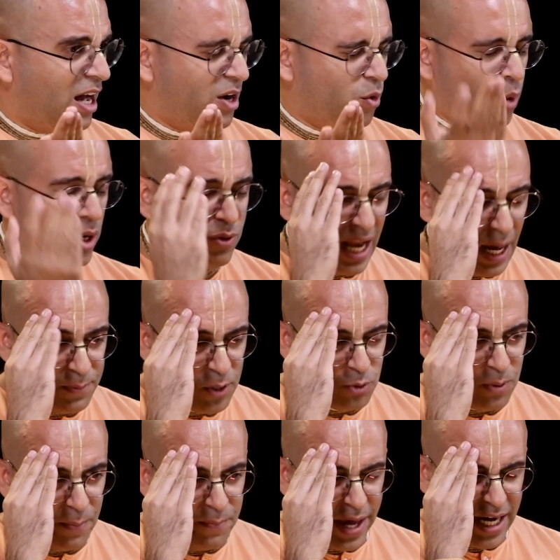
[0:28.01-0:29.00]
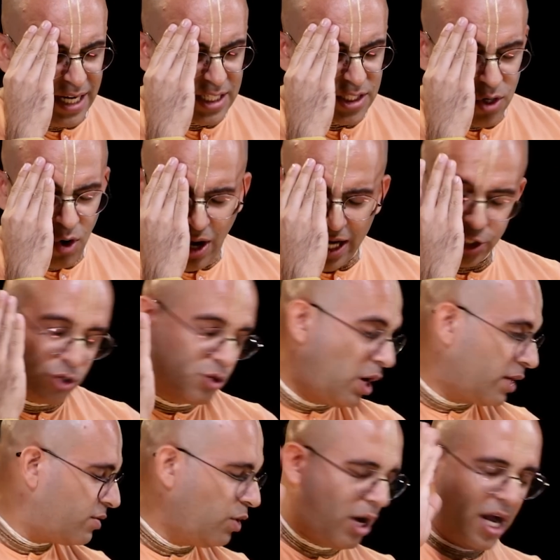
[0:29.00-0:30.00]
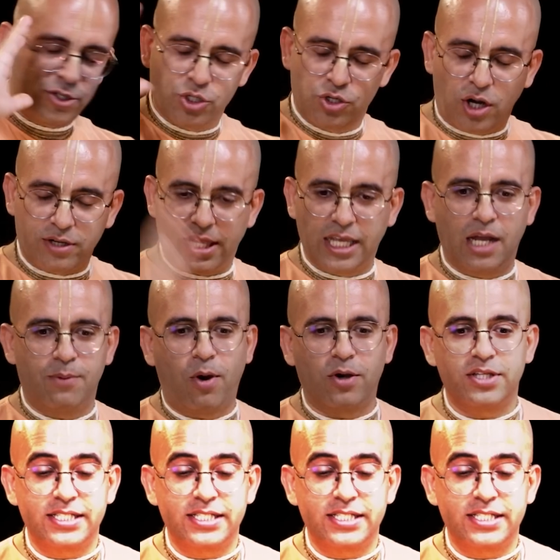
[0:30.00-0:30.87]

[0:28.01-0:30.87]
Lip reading: What will happen to my parents? No, I should not. No, I should not think about